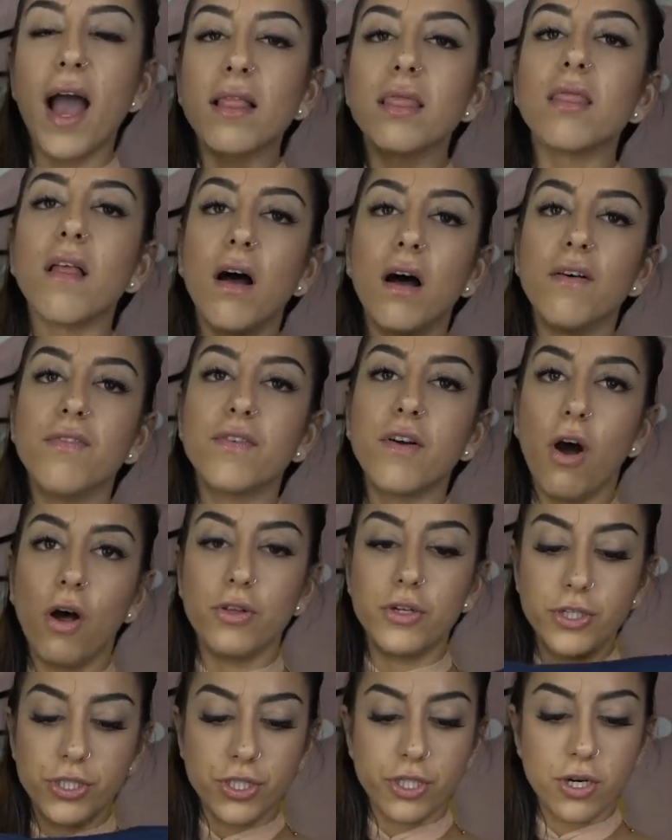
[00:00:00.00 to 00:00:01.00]
I love
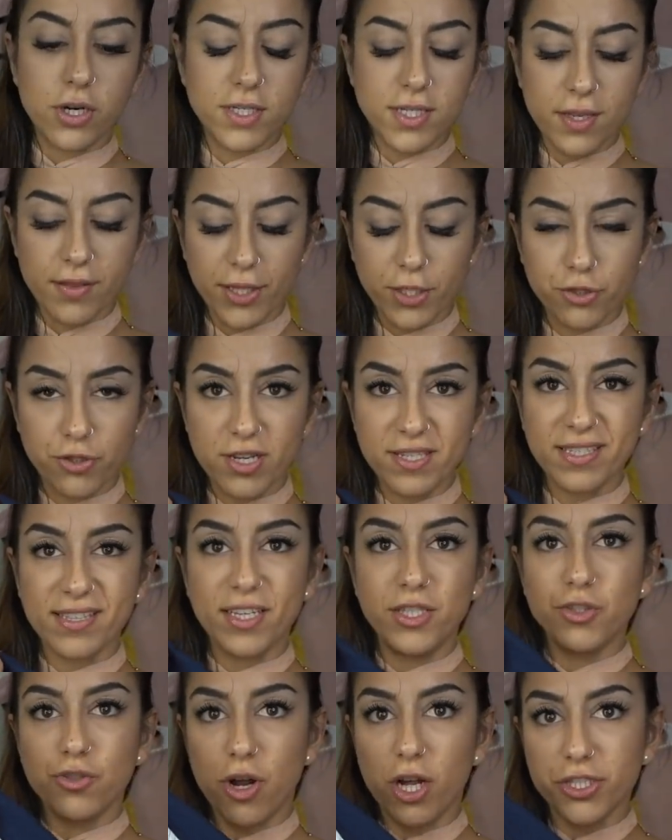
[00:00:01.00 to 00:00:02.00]
collared shirts and like
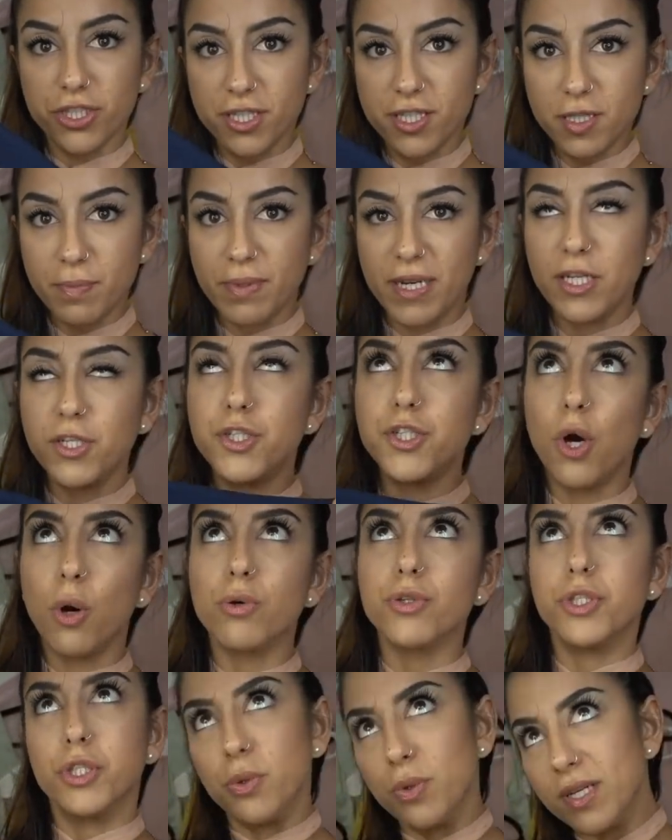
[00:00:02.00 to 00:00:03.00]
dressing androgynous, but I
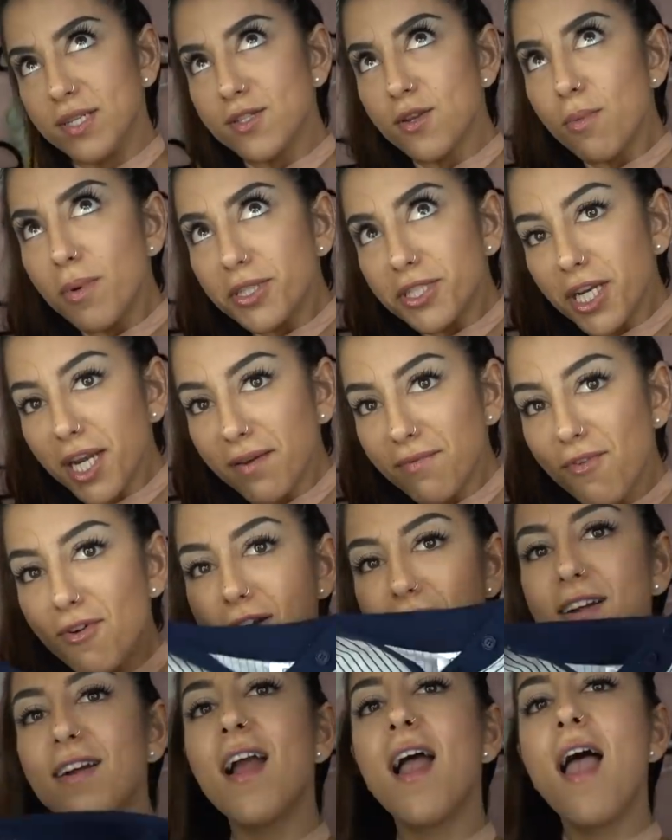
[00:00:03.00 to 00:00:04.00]
don't do it so much
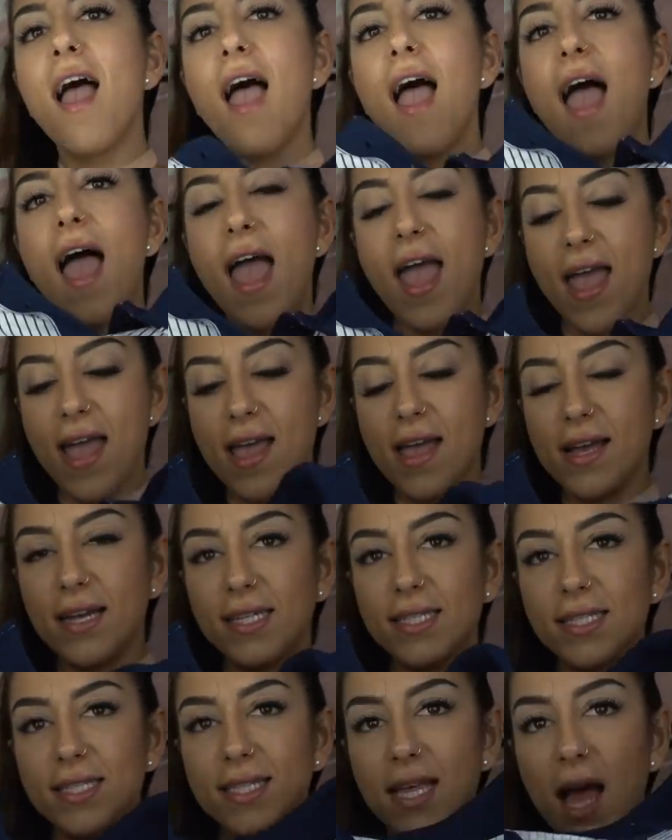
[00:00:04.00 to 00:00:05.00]
anymore.
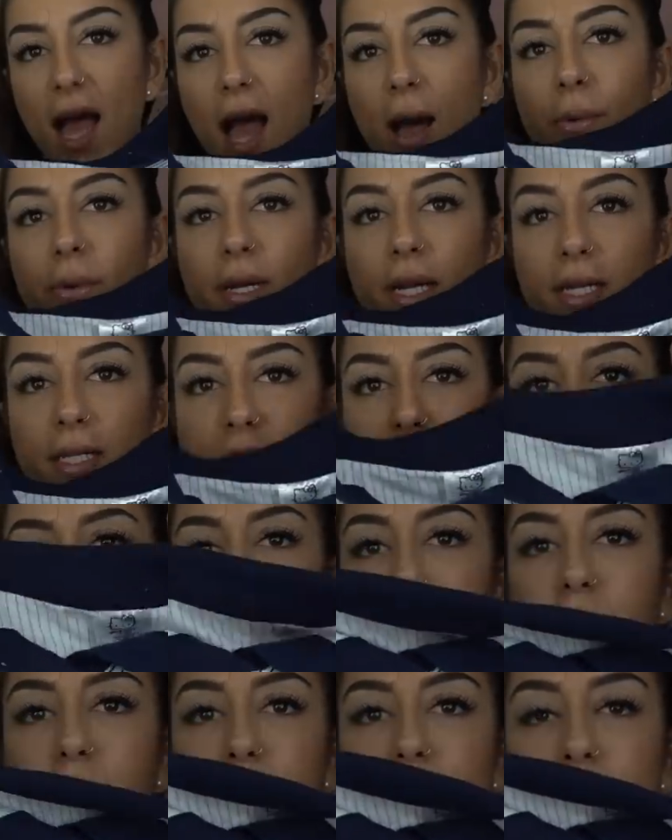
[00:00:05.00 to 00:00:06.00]
And I
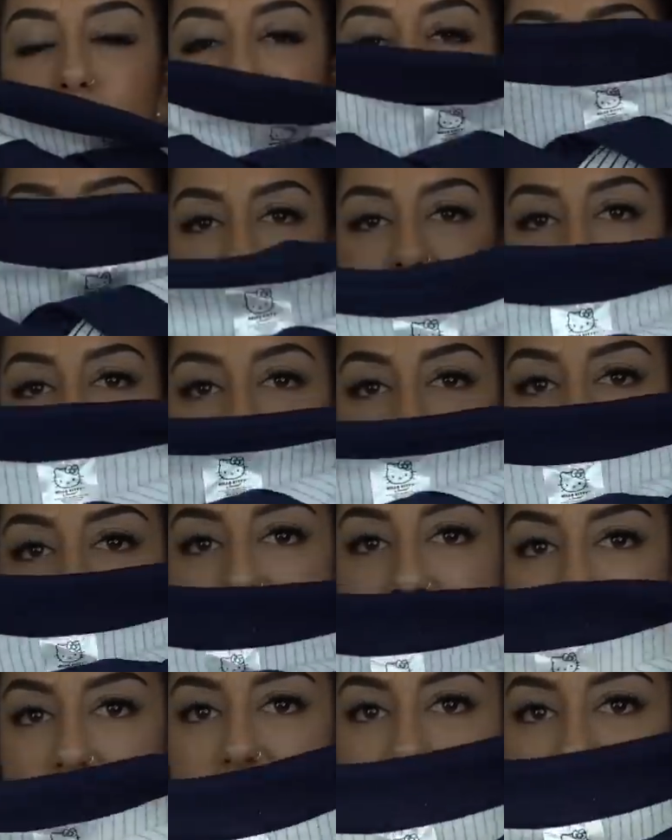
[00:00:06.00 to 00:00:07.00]
wanna wear this
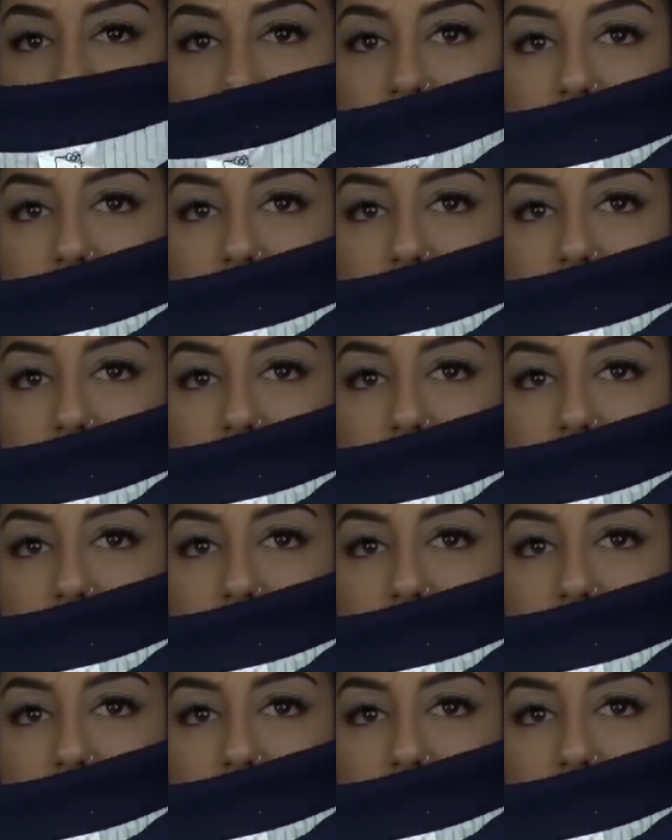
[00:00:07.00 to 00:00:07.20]
because it has the